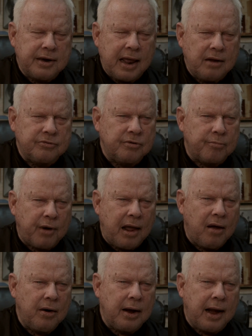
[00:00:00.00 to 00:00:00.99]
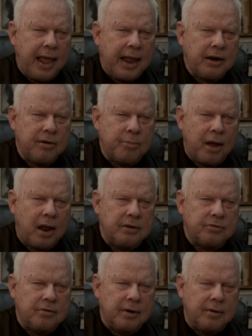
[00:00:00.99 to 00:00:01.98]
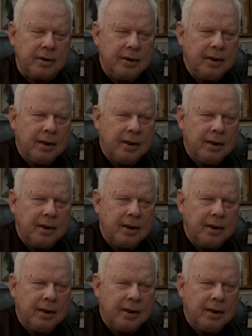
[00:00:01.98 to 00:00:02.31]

Townsend Brown and Agnew Bonson